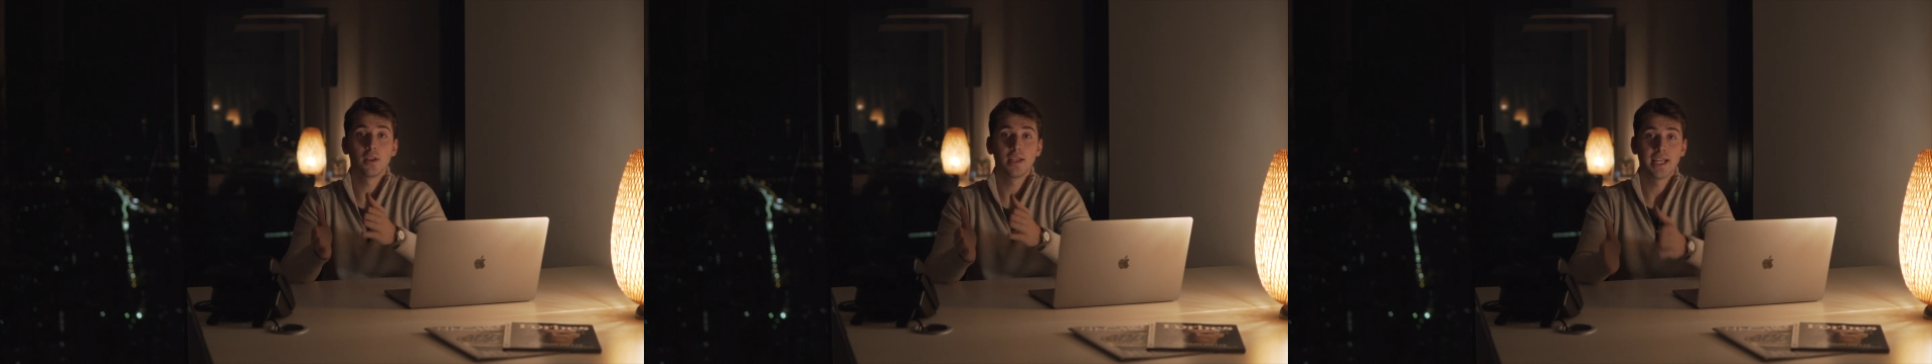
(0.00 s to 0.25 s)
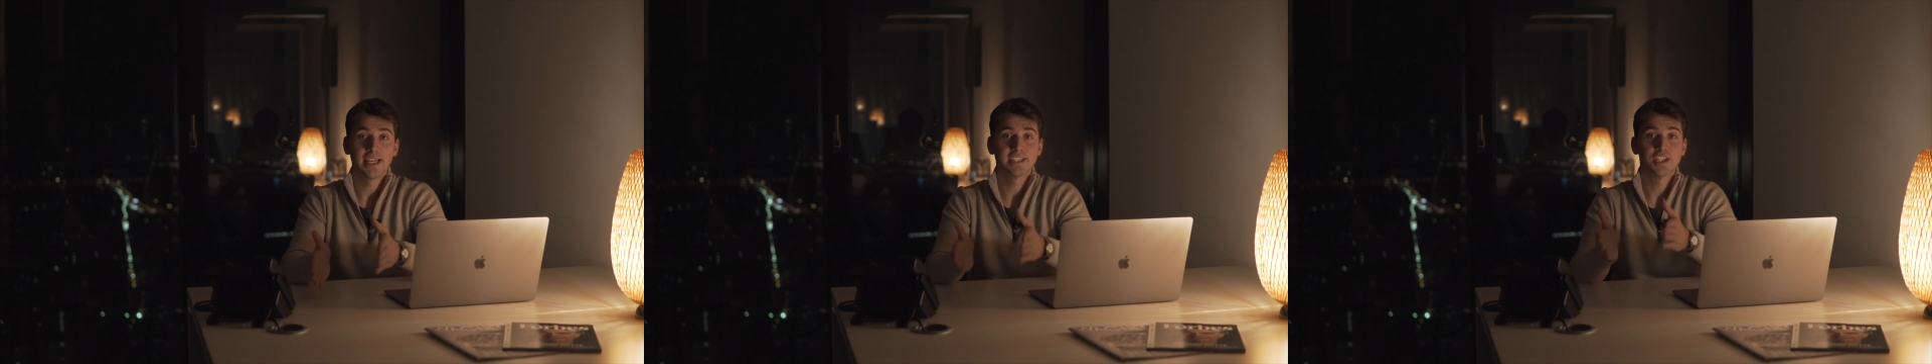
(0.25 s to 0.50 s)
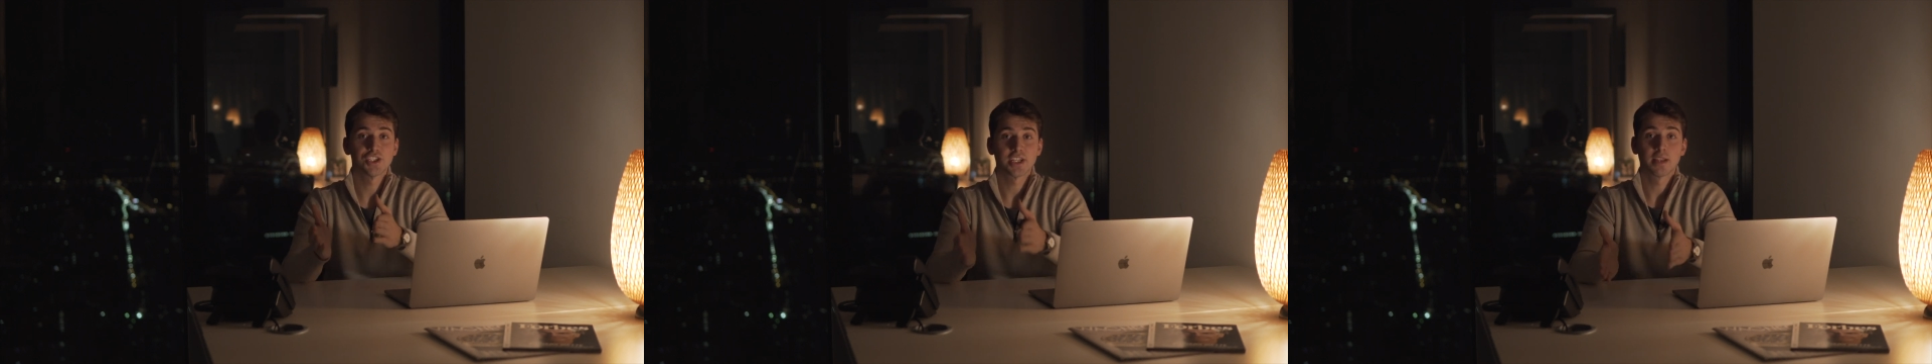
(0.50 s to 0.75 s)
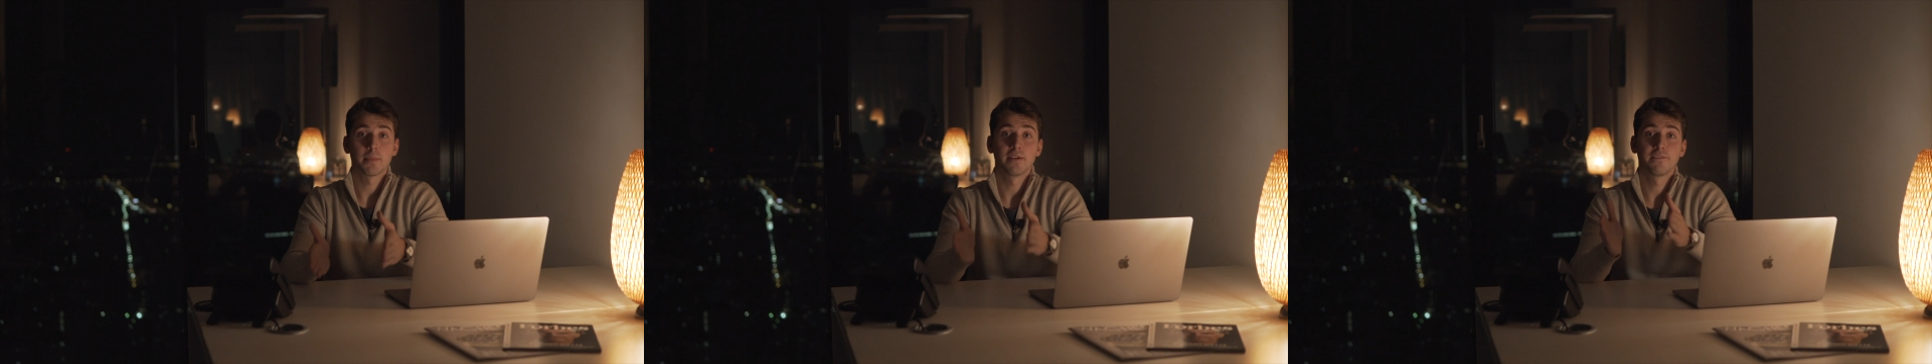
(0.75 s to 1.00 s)
ladies and
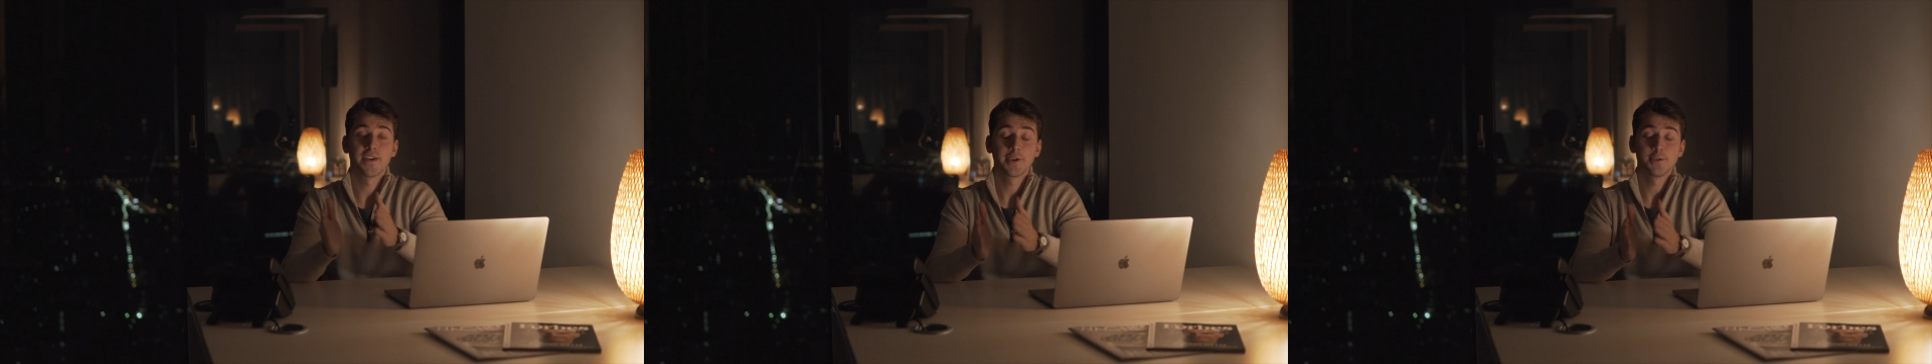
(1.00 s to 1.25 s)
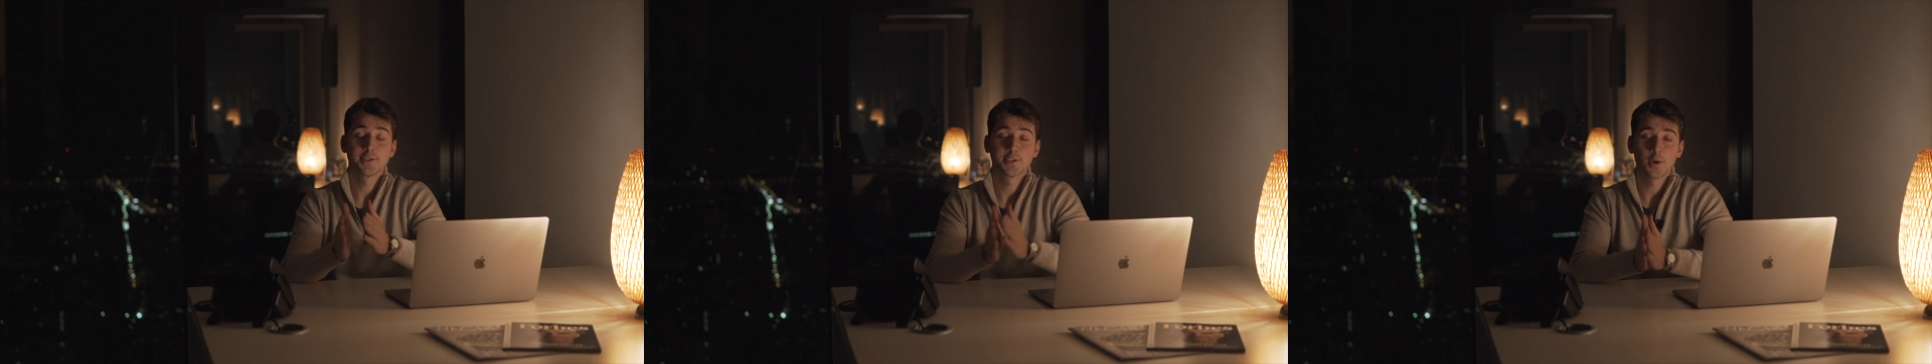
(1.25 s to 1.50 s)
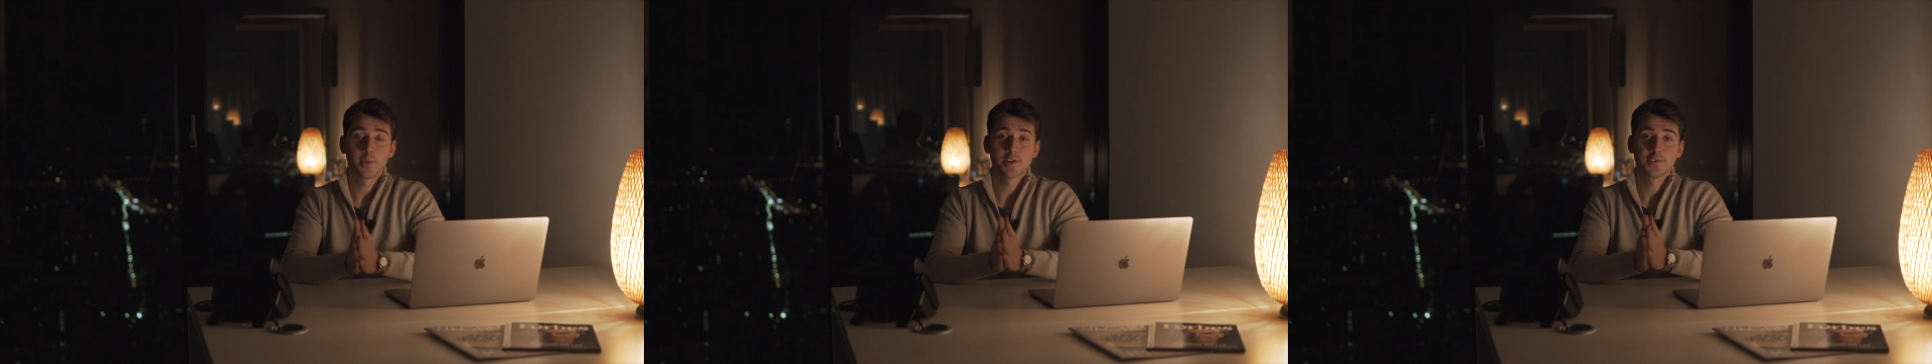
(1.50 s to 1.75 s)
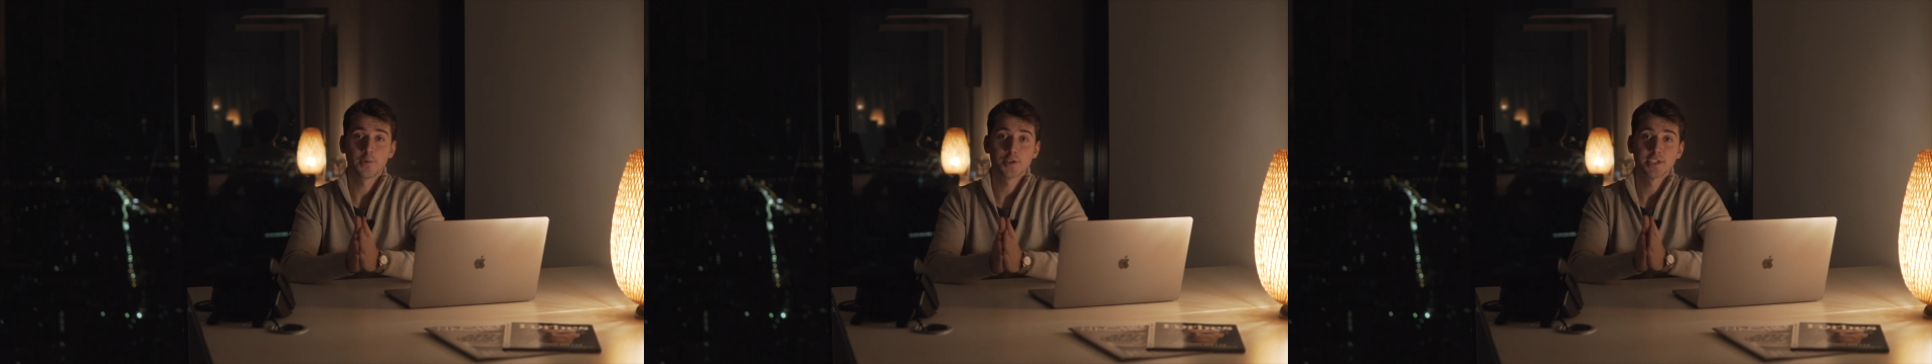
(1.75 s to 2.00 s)
gentlemen, thank you so
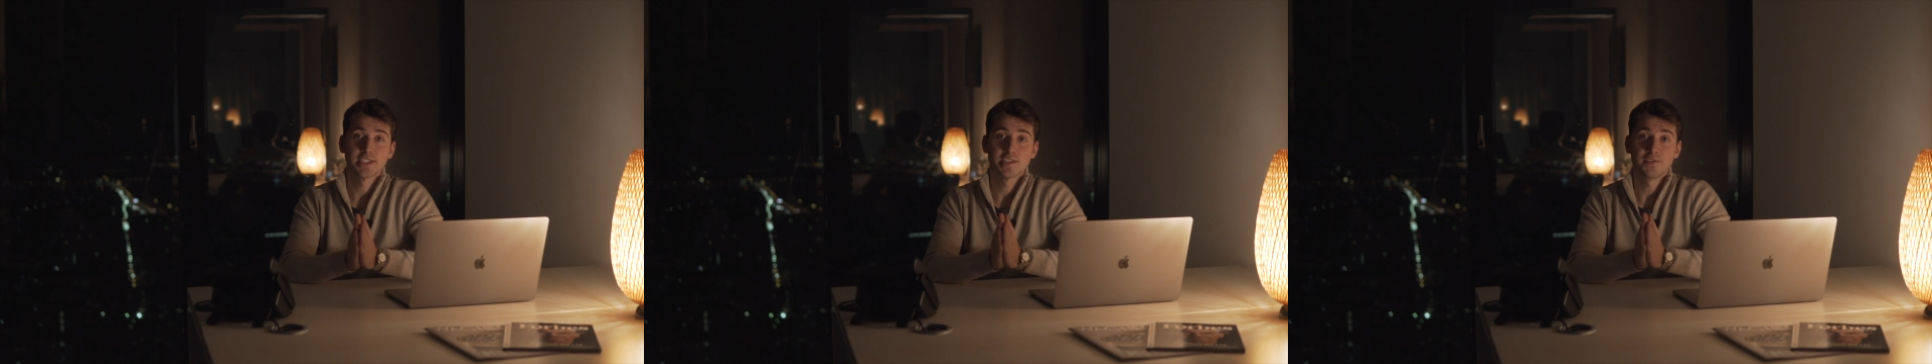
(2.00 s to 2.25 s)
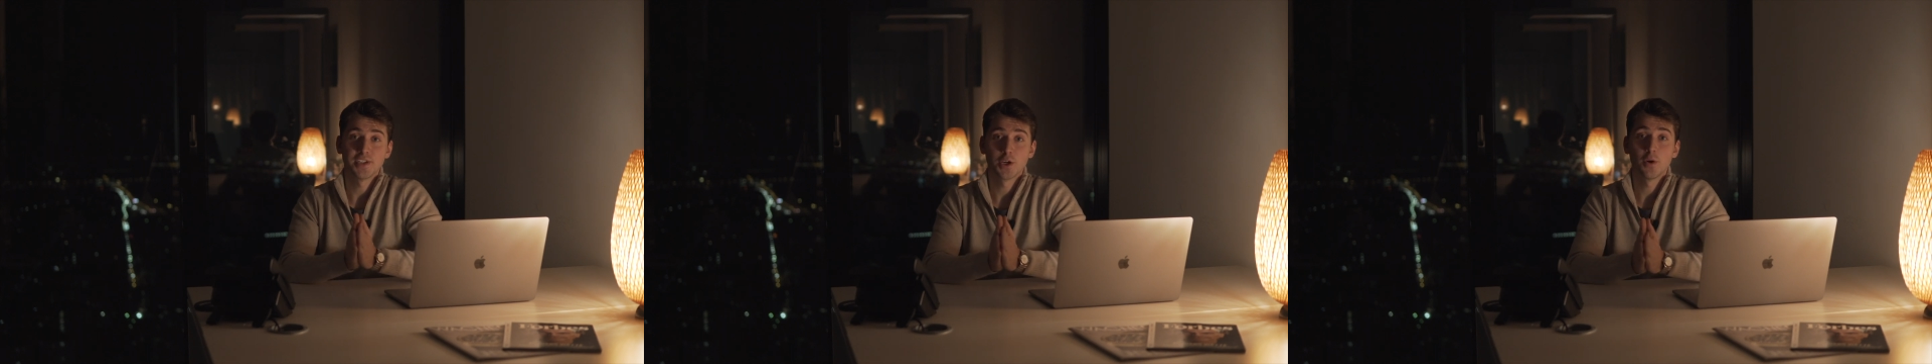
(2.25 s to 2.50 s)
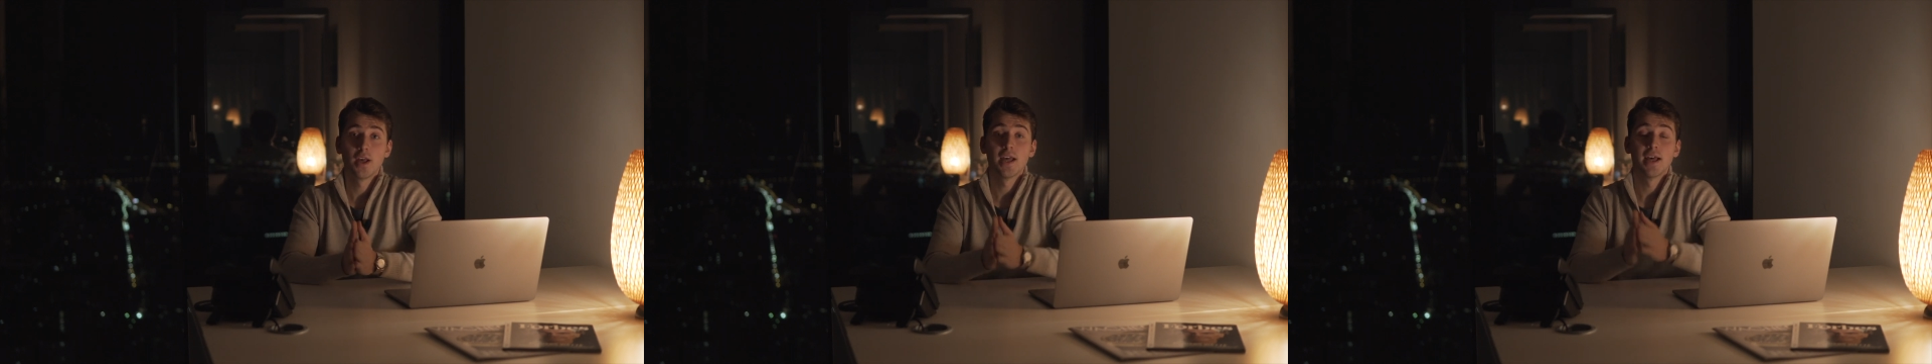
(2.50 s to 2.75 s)
much for watching this video.